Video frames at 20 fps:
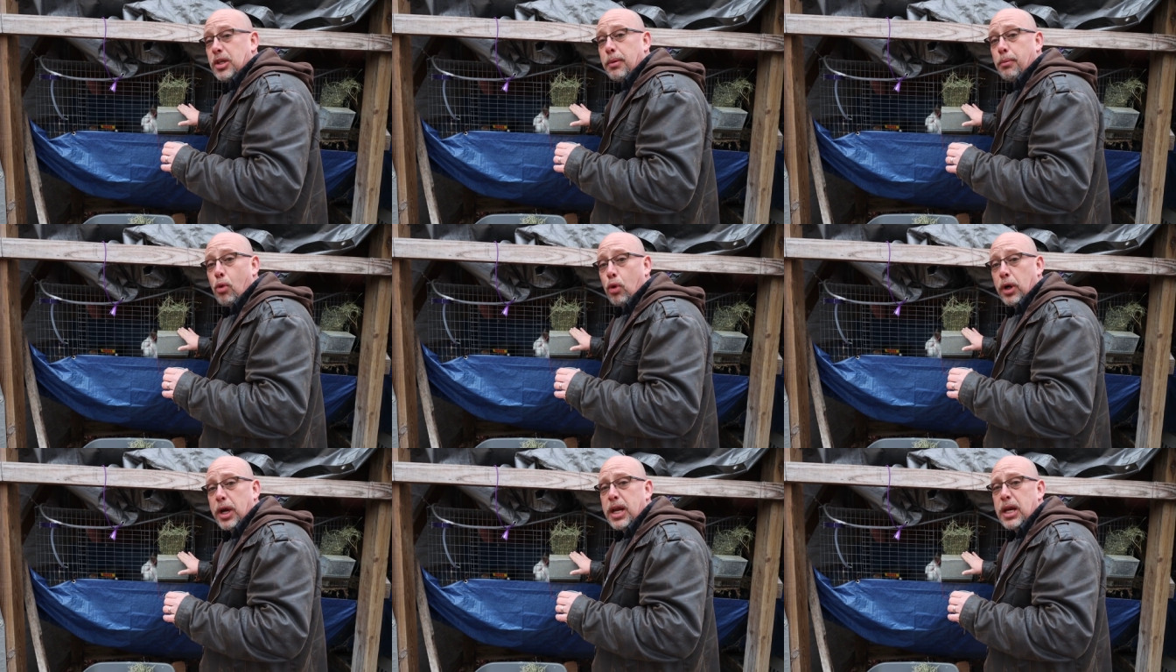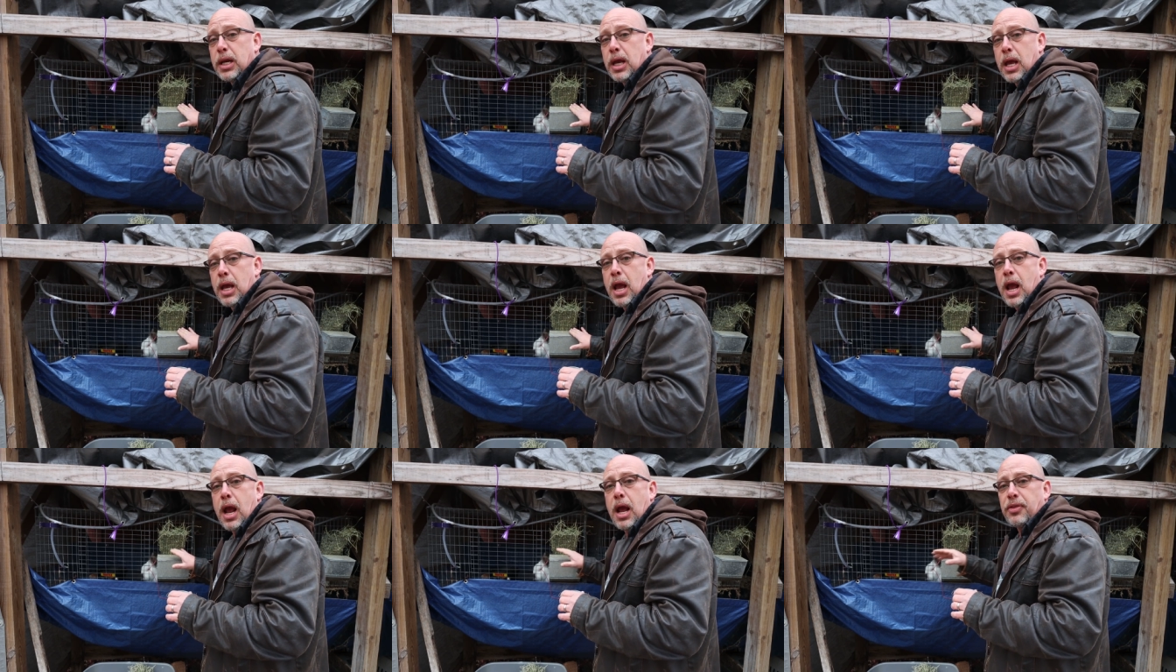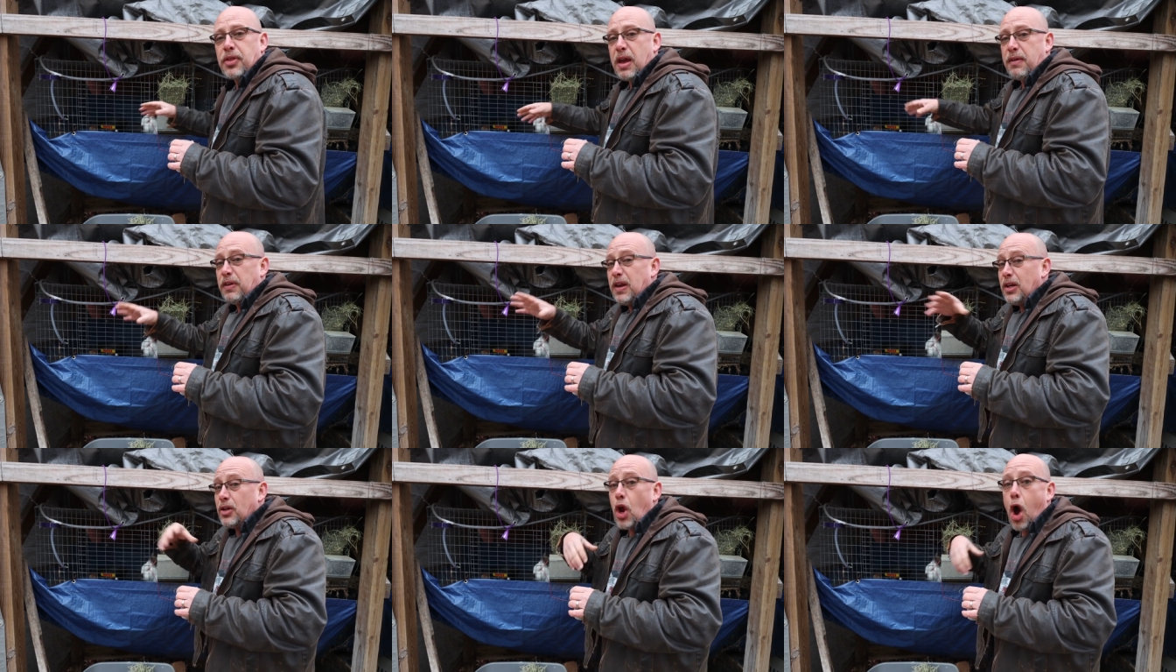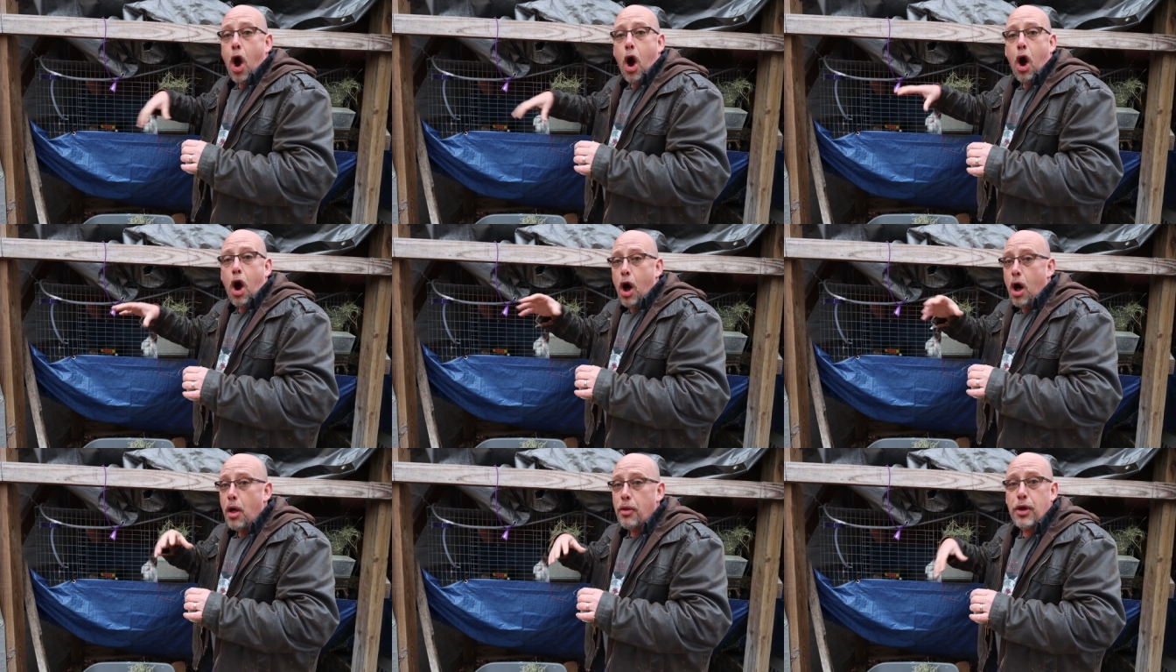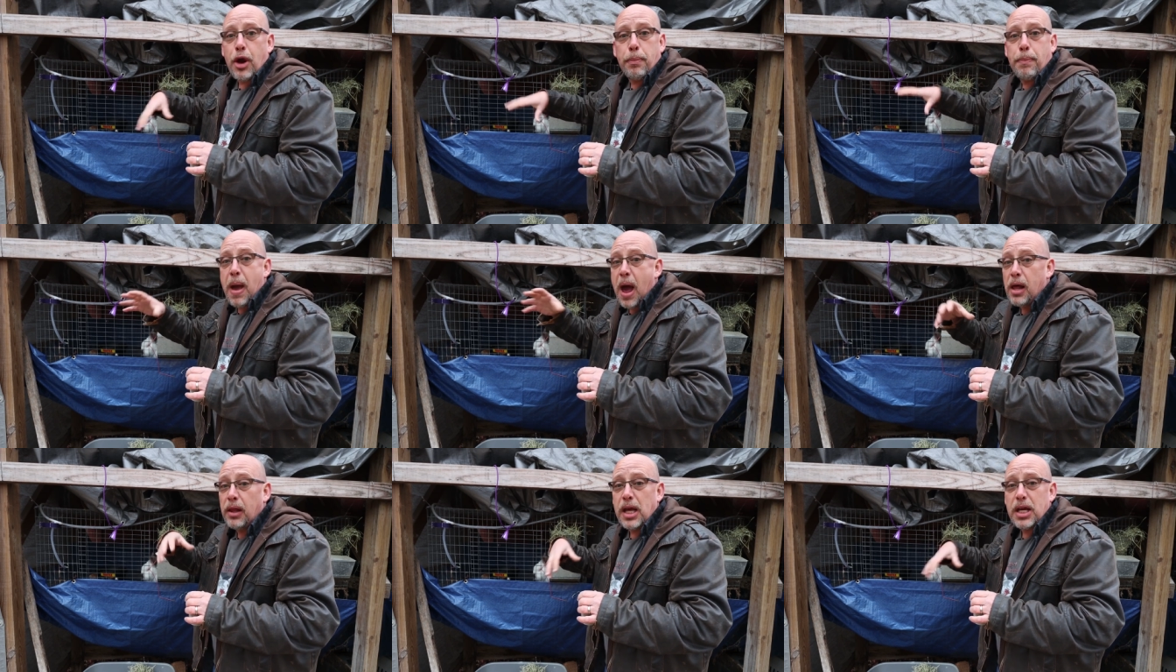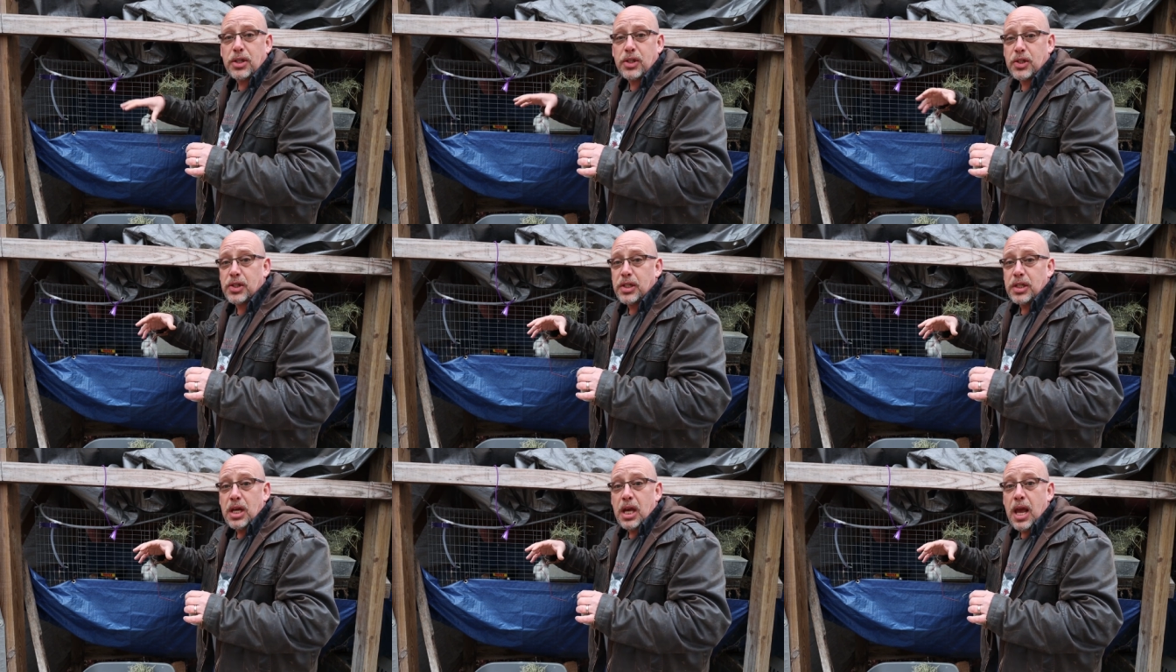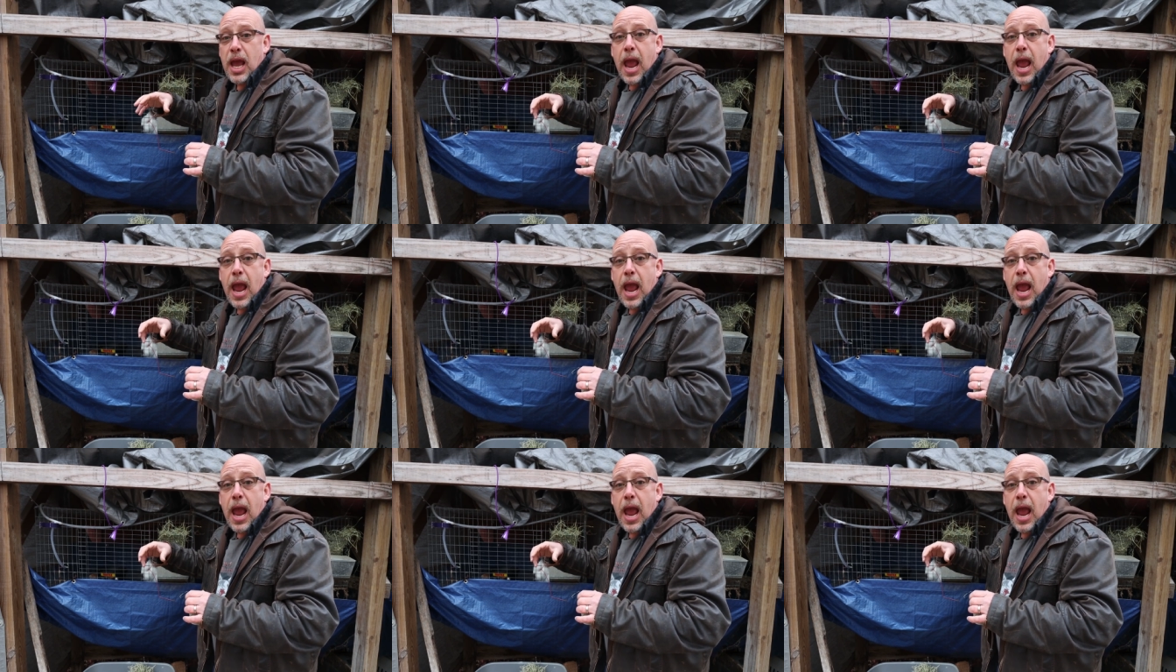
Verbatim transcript: in the morning, they've eaten all their pellets